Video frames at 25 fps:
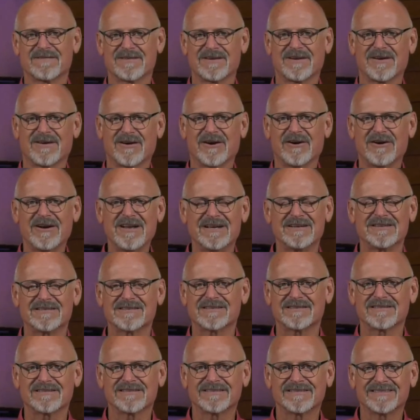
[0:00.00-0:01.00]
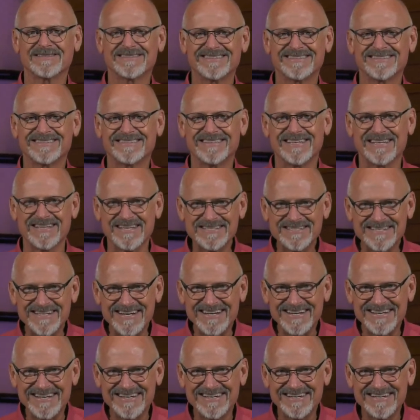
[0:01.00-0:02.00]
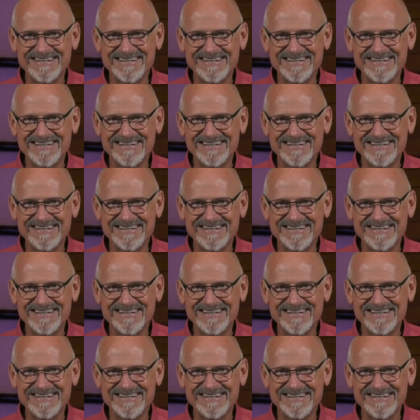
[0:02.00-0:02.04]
Here it is. You listening?